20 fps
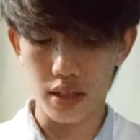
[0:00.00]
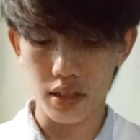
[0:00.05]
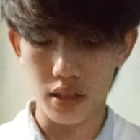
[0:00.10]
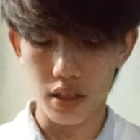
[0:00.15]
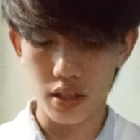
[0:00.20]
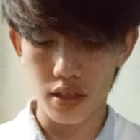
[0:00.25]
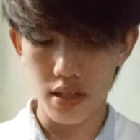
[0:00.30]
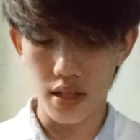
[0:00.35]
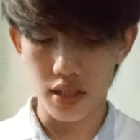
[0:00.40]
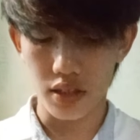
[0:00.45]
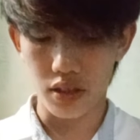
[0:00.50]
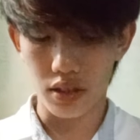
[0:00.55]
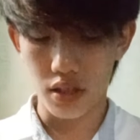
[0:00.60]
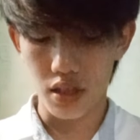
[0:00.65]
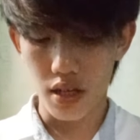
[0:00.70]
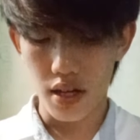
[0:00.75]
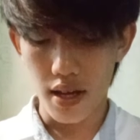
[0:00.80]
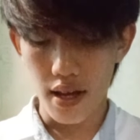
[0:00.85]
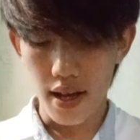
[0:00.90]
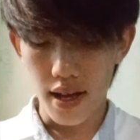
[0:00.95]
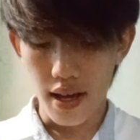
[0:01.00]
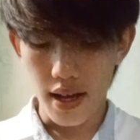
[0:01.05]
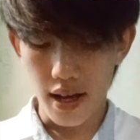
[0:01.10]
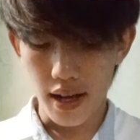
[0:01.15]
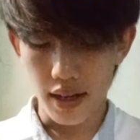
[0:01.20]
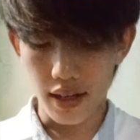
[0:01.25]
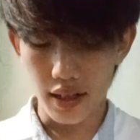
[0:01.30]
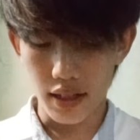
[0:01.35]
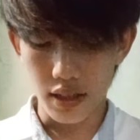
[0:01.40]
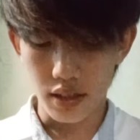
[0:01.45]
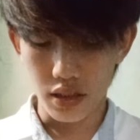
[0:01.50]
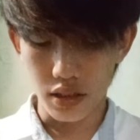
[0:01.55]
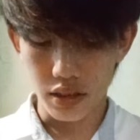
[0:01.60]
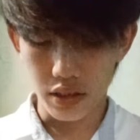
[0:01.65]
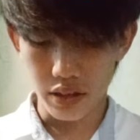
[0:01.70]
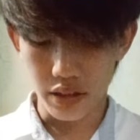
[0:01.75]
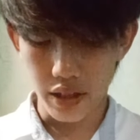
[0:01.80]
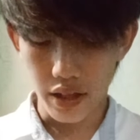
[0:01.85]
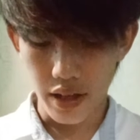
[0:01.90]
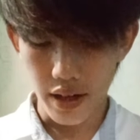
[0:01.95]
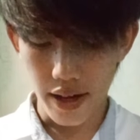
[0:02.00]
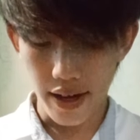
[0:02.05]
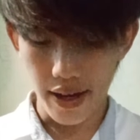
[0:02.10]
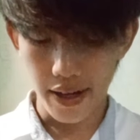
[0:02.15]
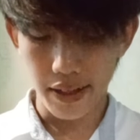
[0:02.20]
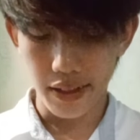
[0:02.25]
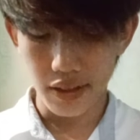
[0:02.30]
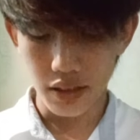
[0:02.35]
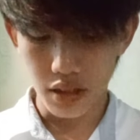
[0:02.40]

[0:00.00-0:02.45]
aldehyde group in